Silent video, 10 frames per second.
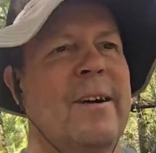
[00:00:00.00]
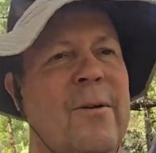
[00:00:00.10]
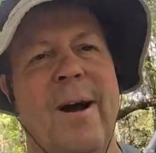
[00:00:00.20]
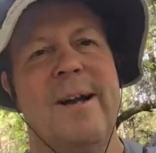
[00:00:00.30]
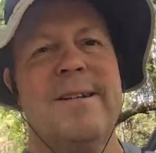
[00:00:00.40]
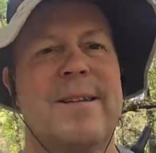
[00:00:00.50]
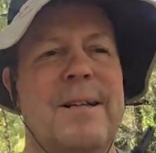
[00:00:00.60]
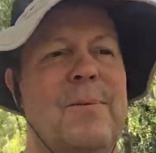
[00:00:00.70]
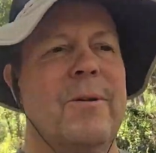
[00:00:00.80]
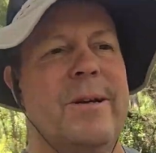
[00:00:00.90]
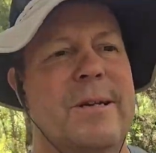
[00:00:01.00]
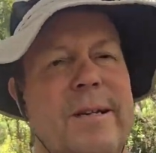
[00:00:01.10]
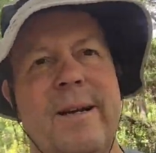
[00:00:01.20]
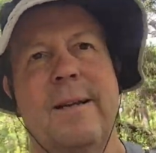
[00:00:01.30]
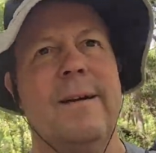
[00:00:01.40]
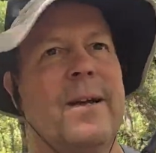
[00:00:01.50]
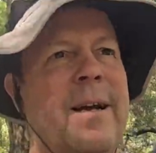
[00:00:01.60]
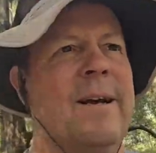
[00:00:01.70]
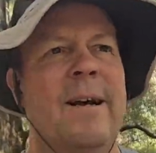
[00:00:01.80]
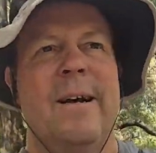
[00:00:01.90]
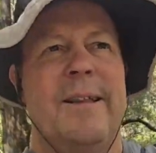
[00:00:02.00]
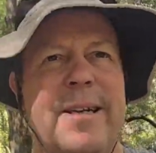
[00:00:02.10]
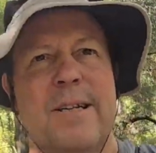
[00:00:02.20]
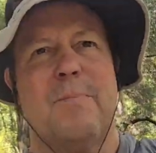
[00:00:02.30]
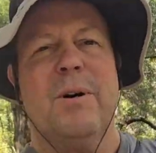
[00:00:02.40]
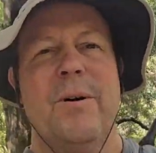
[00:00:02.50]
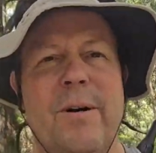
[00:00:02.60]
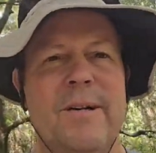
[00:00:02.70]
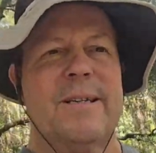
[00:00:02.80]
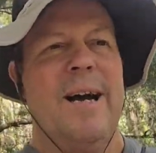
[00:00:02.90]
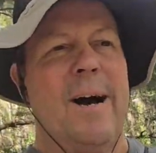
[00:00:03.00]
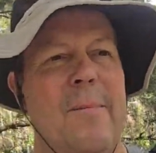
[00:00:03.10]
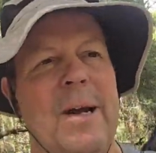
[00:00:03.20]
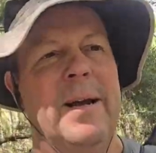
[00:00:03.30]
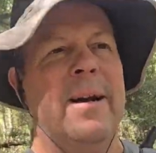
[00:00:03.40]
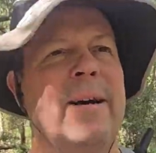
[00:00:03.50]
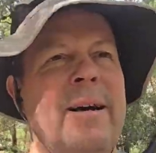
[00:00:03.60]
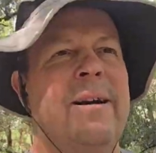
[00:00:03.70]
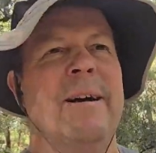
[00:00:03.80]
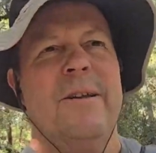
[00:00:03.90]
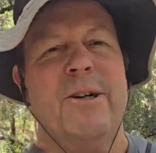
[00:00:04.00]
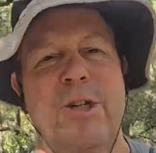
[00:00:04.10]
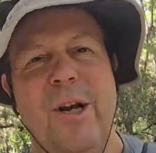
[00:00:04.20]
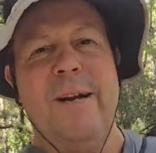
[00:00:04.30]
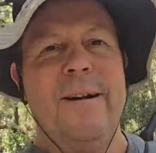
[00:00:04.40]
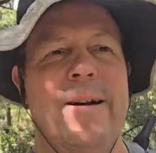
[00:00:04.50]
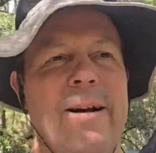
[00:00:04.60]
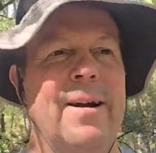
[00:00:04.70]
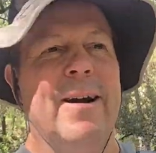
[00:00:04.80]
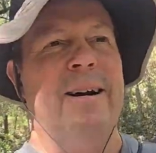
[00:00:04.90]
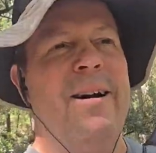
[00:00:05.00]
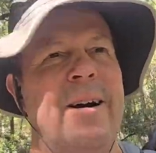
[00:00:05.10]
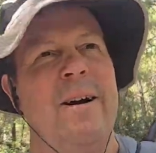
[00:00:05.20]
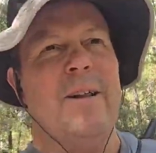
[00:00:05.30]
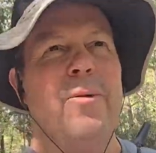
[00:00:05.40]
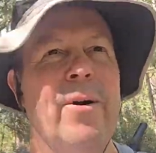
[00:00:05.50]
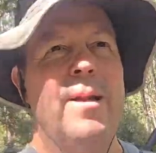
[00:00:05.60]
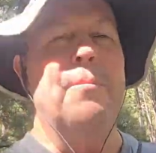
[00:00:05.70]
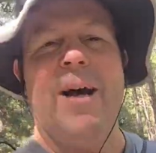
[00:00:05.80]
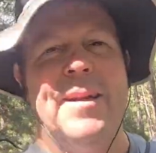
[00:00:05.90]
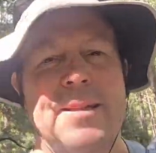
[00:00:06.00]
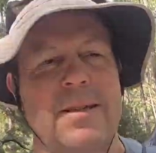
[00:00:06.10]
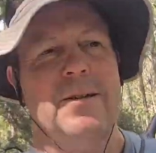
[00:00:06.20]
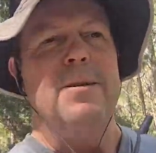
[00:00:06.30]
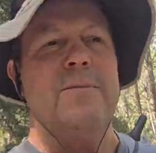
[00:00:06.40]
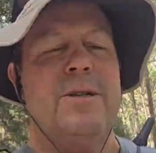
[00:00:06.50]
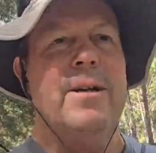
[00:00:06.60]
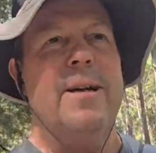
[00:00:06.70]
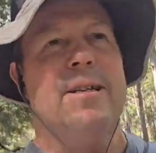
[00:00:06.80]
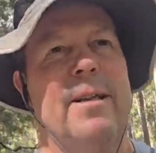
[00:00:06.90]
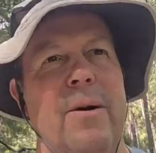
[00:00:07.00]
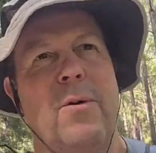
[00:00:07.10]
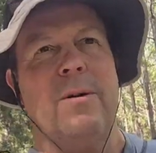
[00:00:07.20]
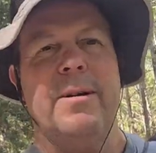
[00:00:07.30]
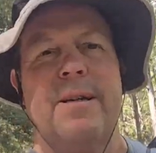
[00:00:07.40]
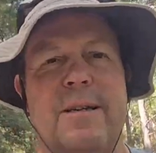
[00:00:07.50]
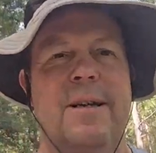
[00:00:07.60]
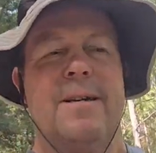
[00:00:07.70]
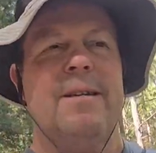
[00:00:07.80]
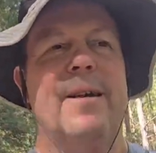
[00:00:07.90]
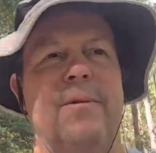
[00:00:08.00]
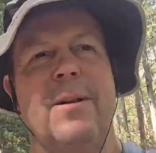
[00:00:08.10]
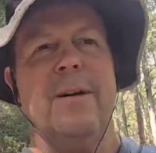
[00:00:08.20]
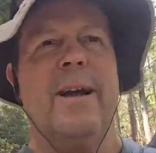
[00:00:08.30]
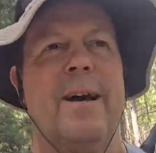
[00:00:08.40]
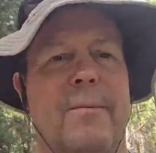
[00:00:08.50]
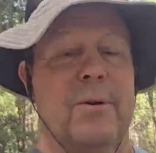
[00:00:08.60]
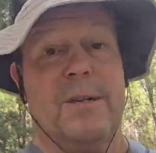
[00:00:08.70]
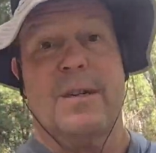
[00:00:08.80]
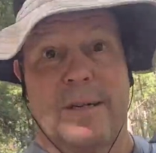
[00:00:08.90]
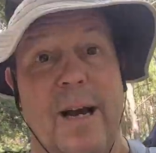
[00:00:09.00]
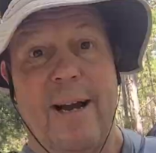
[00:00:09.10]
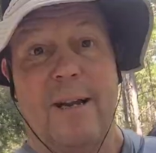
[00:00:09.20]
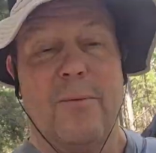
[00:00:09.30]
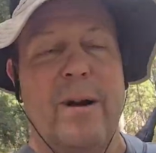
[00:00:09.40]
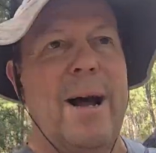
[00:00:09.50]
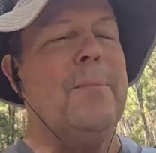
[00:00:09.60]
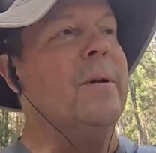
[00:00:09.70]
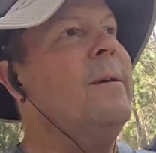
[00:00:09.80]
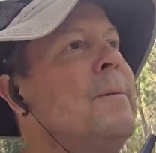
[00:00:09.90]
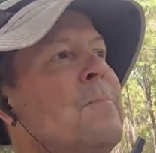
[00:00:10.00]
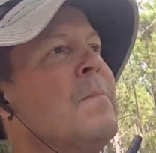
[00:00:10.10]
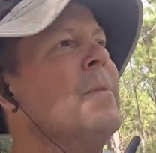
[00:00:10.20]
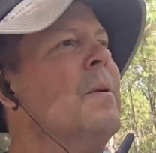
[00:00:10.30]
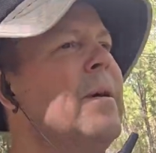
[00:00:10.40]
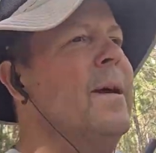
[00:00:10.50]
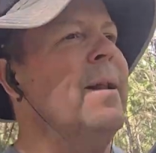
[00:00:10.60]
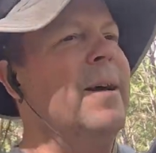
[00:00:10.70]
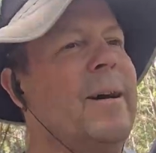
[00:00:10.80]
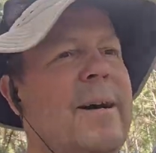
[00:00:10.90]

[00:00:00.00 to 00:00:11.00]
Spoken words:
crying to the police saying, look, they just booted us out, man. They're cheating in there. They're running ballots through the machines, and they won't let us in to even look at them, which is exactly what happened. And,